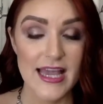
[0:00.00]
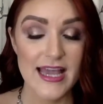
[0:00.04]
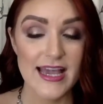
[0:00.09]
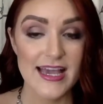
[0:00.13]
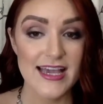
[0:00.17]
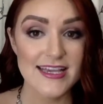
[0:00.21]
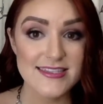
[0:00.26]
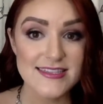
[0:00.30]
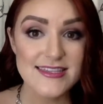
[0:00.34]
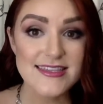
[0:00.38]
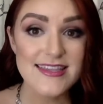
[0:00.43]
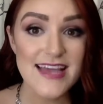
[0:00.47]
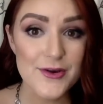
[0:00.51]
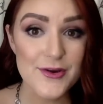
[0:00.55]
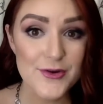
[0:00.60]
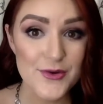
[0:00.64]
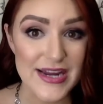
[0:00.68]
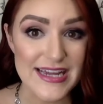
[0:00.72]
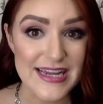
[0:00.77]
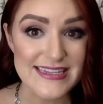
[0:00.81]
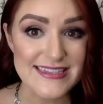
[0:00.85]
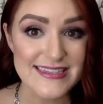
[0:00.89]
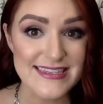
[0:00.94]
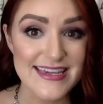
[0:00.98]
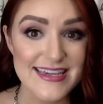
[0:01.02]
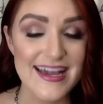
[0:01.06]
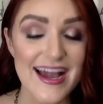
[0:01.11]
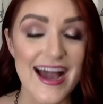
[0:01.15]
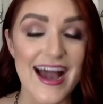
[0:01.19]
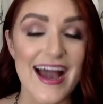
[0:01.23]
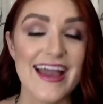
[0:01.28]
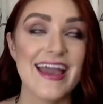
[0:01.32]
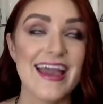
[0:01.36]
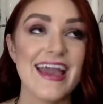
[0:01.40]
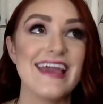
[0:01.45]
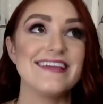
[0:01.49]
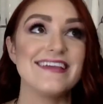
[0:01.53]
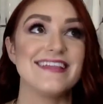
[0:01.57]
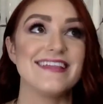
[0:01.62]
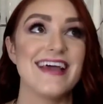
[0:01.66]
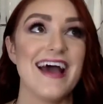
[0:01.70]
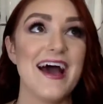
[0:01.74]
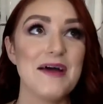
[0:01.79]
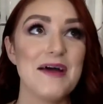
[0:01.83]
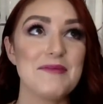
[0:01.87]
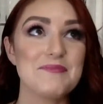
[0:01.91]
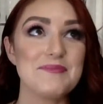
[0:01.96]
Isn't that crazy? I hate
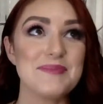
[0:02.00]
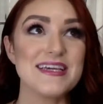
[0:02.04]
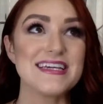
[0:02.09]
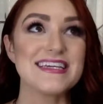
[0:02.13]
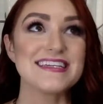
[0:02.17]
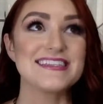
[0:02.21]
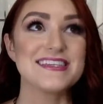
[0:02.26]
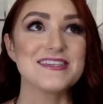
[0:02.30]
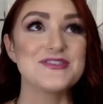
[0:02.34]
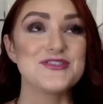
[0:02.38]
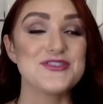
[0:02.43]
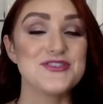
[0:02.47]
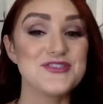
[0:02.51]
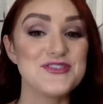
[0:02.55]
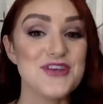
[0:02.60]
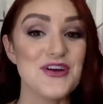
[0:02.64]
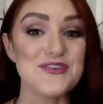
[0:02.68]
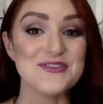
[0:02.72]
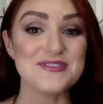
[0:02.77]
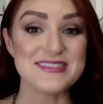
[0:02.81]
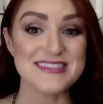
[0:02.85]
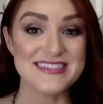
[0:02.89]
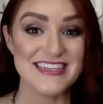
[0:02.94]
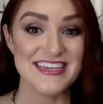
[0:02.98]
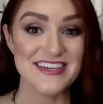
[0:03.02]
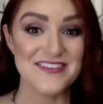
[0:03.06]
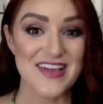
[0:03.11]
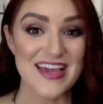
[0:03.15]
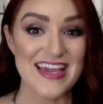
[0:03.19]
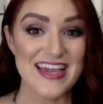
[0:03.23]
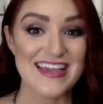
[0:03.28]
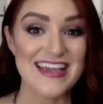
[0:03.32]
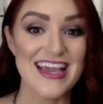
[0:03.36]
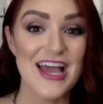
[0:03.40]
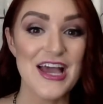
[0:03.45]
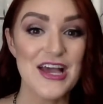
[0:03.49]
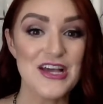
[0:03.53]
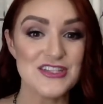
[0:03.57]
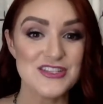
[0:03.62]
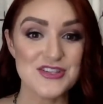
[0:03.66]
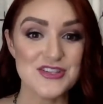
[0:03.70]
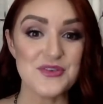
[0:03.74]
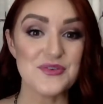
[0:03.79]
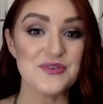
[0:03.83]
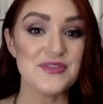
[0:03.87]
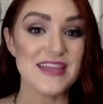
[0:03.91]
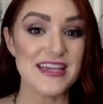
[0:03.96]
that because it's so deceiving.
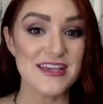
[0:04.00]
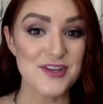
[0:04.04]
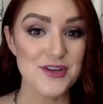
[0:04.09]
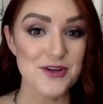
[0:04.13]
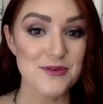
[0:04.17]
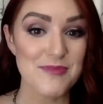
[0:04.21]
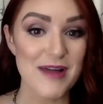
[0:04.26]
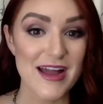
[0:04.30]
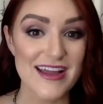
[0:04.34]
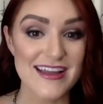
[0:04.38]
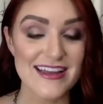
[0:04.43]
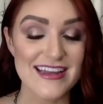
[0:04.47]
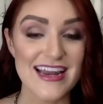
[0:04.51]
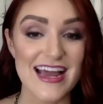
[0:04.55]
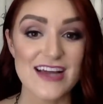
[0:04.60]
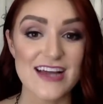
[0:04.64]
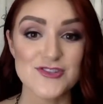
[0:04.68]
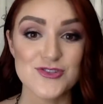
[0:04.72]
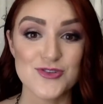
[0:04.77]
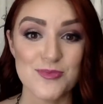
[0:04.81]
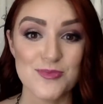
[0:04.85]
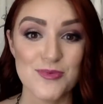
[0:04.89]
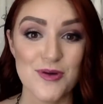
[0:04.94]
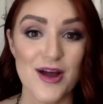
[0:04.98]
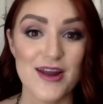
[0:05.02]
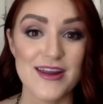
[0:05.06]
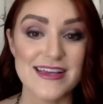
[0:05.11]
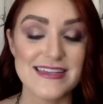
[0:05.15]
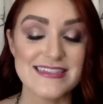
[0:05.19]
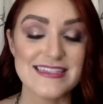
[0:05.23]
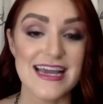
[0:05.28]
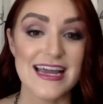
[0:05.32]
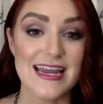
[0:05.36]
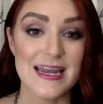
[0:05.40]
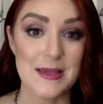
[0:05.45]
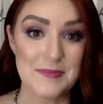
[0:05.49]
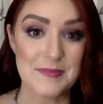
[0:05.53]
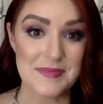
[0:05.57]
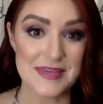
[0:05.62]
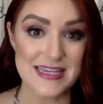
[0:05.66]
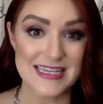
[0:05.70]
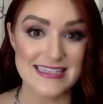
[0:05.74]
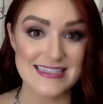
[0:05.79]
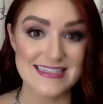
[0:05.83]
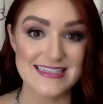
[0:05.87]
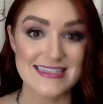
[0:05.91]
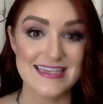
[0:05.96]
So you think you're buying a natural product and it
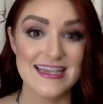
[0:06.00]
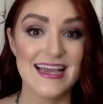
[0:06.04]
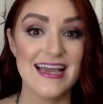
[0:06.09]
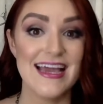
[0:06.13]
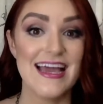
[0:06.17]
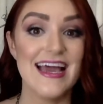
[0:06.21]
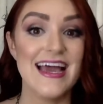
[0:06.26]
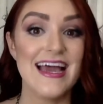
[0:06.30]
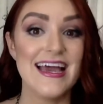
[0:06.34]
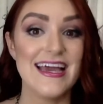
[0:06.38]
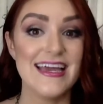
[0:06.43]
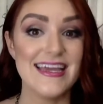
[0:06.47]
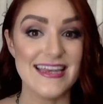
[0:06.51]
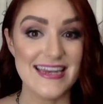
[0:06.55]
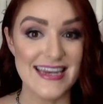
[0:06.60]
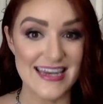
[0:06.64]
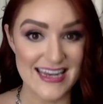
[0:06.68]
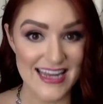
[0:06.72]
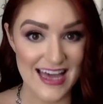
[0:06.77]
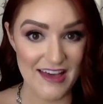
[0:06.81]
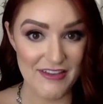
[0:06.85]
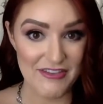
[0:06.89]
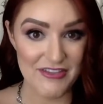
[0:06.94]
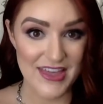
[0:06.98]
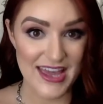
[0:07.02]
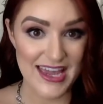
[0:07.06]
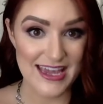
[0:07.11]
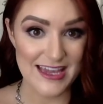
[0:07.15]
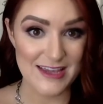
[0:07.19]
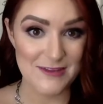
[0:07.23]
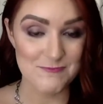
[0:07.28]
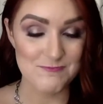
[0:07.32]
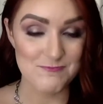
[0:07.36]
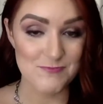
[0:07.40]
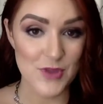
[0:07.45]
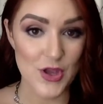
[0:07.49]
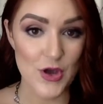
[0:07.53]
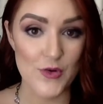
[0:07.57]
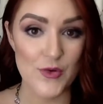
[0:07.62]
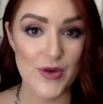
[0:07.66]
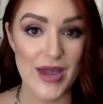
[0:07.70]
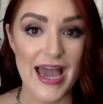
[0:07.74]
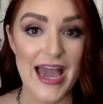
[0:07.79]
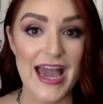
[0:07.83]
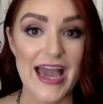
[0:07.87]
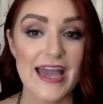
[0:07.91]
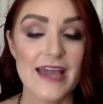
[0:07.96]
means nothing.
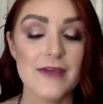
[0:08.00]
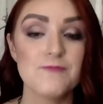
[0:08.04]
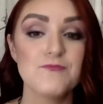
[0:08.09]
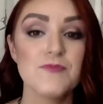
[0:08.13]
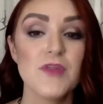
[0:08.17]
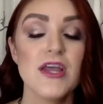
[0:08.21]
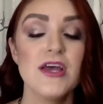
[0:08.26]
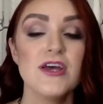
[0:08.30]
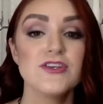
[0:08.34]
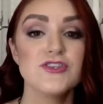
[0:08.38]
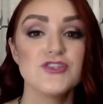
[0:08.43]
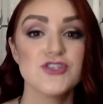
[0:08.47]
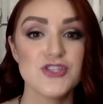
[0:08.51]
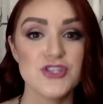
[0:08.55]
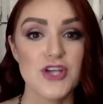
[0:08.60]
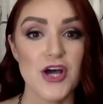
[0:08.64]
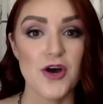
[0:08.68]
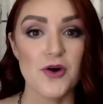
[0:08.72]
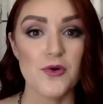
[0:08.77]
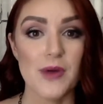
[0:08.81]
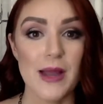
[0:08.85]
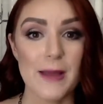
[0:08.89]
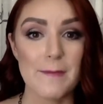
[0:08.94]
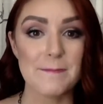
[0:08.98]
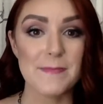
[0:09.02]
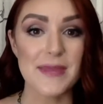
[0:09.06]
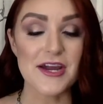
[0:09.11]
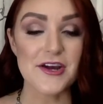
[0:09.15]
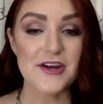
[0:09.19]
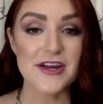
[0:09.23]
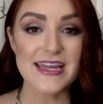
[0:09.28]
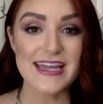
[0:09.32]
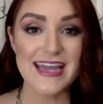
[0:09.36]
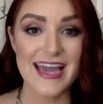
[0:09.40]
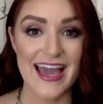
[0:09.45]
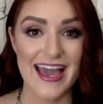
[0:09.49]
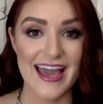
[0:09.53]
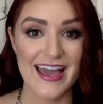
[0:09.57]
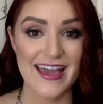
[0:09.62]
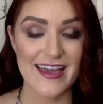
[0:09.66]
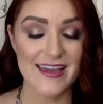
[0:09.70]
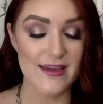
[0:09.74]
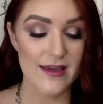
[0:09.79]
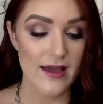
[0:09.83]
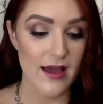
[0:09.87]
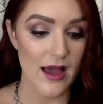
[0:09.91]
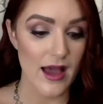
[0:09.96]
Okay, so Mary
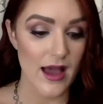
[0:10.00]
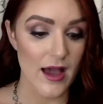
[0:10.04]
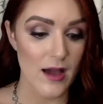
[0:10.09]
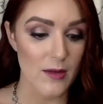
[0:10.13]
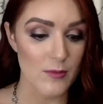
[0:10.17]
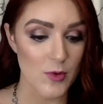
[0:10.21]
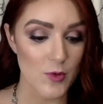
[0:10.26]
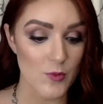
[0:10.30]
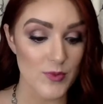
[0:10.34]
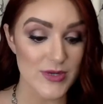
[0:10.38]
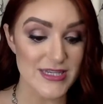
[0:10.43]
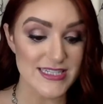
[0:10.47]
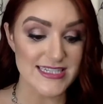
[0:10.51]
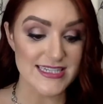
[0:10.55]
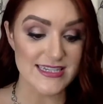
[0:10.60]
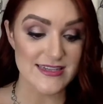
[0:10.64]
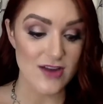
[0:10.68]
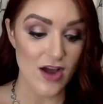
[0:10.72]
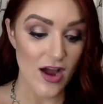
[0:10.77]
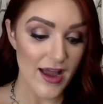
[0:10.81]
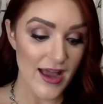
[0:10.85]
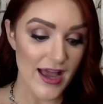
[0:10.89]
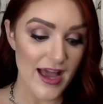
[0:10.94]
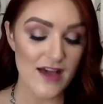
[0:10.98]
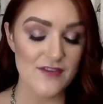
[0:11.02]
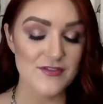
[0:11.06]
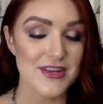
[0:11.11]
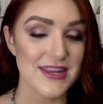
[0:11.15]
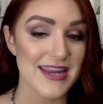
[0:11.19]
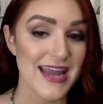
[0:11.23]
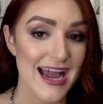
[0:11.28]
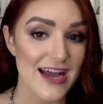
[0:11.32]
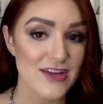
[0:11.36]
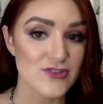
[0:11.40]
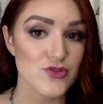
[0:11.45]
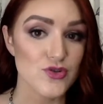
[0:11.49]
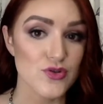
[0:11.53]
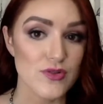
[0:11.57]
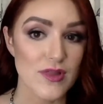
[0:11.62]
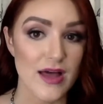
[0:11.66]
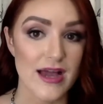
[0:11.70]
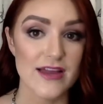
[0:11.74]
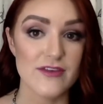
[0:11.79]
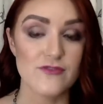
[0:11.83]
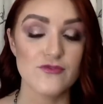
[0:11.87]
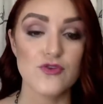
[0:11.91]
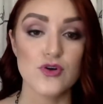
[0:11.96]
Kay, um, we did not have a natural
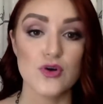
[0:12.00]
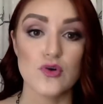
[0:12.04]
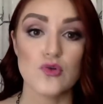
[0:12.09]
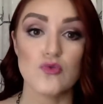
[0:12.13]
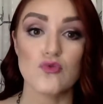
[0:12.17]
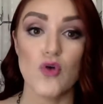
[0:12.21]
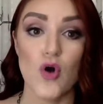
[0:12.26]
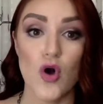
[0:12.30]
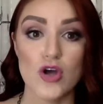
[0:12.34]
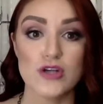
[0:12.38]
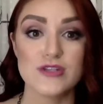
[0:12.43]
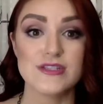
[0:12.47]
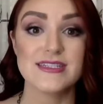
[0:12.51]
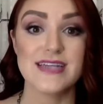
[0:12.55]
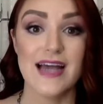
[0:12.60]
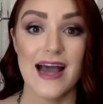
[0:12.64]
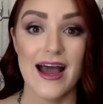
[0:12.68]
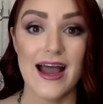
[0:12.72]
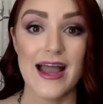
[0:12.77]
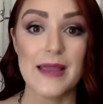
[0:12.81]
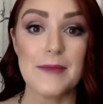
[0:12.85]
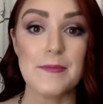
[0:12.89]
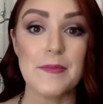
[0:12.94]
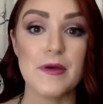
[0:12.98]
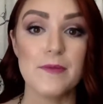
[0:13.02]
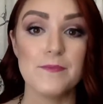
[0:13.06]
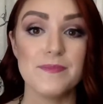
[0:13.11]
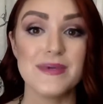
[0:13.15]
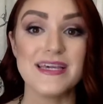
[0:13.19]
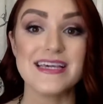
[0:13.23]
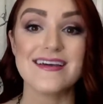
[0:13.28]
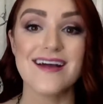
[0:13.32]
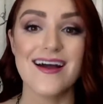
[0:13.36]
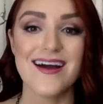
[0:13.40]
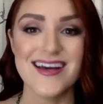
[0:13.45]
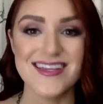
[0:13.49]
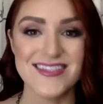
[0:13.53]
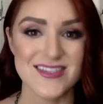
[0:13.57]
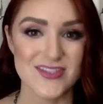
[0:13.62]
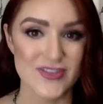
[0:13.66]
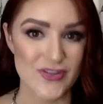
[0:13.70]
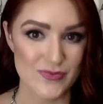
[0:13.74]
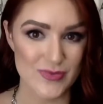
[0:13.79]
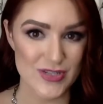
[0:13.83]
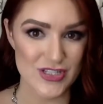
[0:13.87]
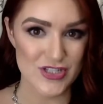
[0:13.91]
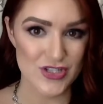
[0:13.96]
line for a long time because
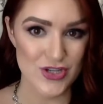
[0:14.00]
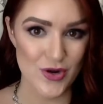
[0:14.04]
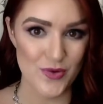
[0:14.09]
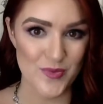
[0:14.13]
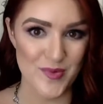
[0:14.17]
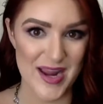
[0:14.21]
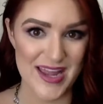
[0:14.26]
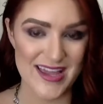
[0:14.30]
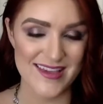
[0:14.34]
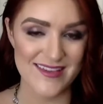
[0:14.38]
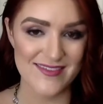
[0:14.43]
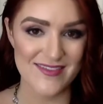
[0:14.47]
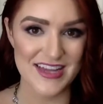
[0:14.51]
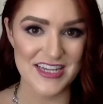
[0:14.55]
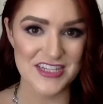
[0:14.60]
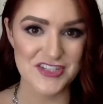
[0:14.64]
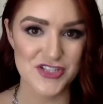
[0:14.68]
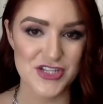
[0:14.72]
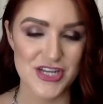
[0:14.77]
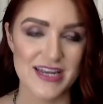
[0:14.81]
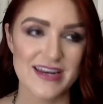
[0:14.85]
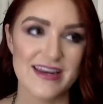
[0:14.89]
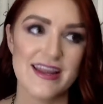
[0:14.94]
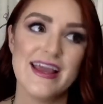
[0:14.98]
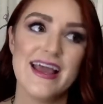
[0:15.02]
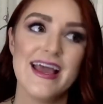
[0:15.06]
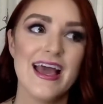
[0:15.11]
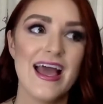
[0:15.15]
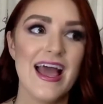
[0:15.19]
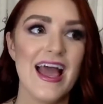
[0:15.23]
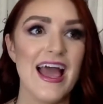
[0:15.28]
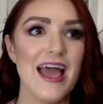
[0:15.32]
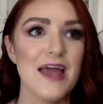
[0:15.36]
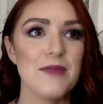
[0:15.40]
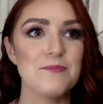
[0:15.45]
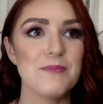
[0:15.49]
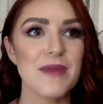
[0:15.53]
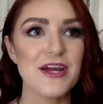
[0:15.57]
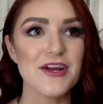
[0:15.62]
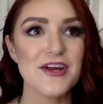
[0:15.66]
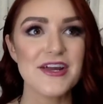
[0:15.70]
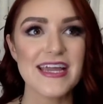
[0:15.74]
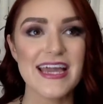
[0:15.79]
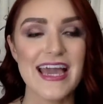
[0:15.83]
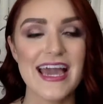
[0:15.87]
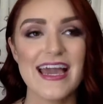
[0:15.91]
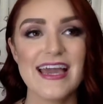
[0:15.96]
there was no regulation. And
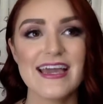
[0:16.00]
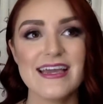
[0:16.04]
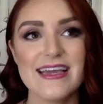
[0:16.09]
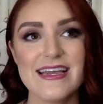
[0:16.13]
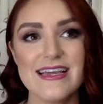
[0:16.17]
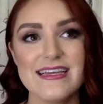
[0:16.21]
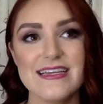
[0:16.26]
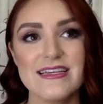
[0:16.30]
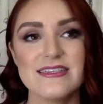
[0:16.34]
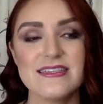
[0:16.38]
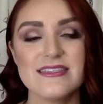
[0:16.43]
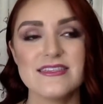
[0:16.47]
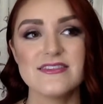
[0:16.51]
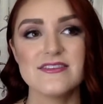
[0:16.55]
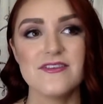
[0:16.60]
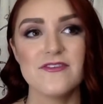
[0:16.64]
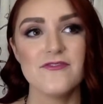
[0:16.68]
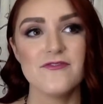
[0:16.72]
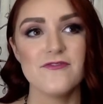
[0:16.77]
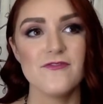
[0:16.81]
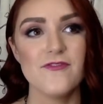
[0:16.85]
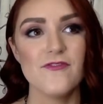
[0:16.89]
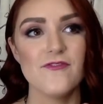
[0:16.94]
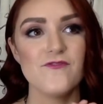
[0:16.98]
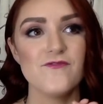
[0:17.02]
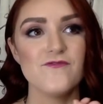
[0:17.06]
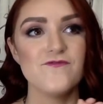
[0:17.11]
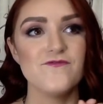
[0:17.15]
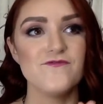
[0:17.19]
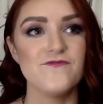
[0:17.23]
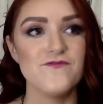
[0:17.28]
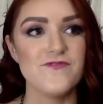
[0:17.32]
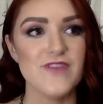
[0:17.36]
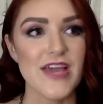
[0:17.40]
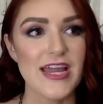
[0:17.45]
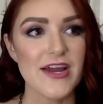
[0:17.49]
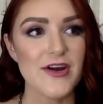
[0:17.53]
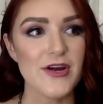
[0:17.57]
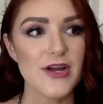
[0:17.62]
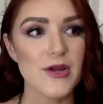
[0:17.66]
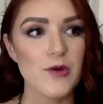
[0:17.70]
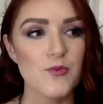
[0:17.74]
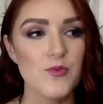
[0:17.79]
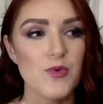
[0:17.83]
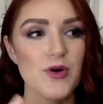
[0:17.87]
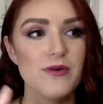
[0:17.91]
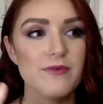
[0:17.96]
Mary Kay is
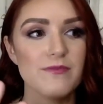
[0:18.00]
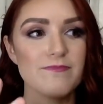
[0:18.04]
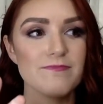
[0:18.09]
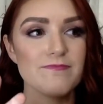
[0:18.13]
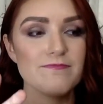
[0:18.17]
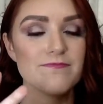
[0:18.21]
very, we're,